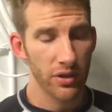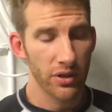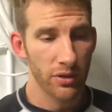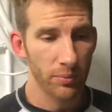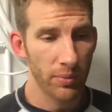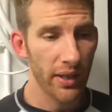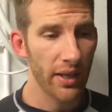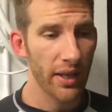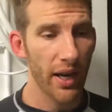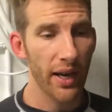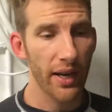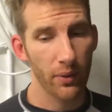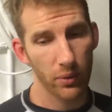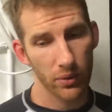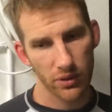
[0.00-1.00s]
He's a big
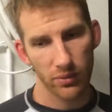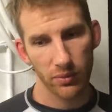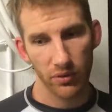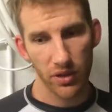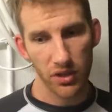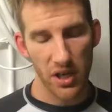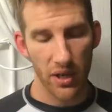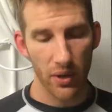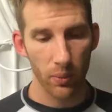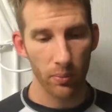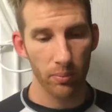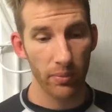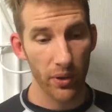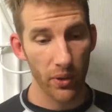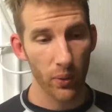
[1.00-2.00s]
guy. He was originally
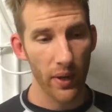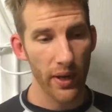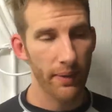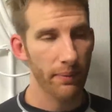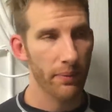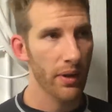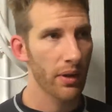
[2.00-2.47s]
a middleweight,